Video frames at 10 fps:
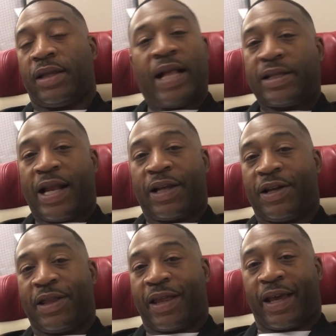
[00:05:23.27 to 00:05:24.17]
That's not a
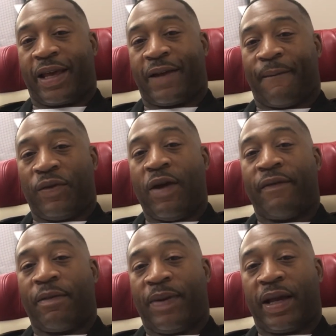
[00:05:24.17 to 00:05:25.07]
good thing. You
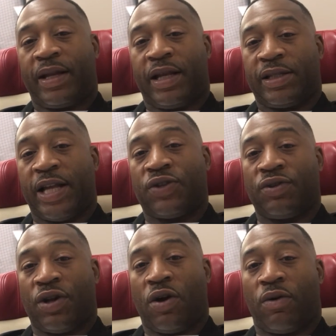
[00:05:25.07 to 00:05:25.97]
have to pick a niche that you
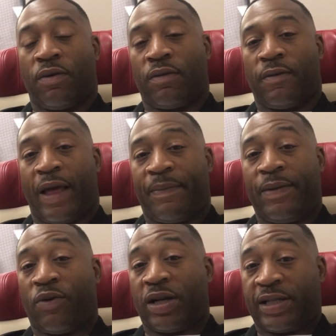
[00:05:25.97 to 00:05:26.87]
know that
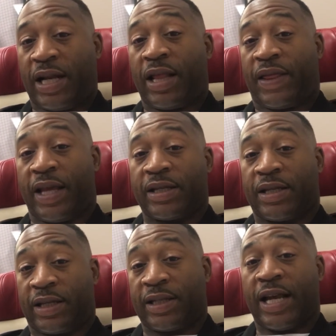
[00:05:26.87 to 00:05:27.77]
people are selling things in
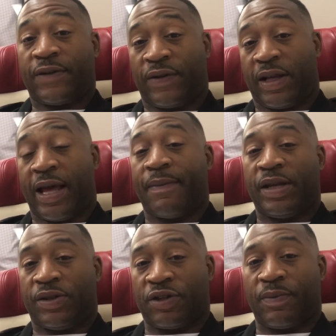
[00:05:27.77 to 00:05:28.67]
successfully. That
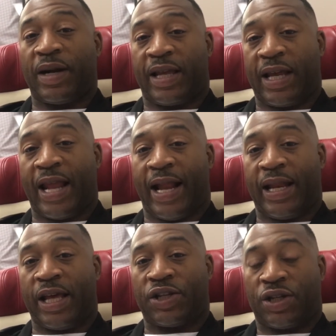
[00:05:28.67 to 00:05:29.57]
means there's money in that
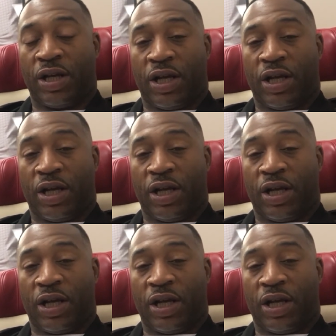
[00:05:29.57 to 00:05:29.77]
niche.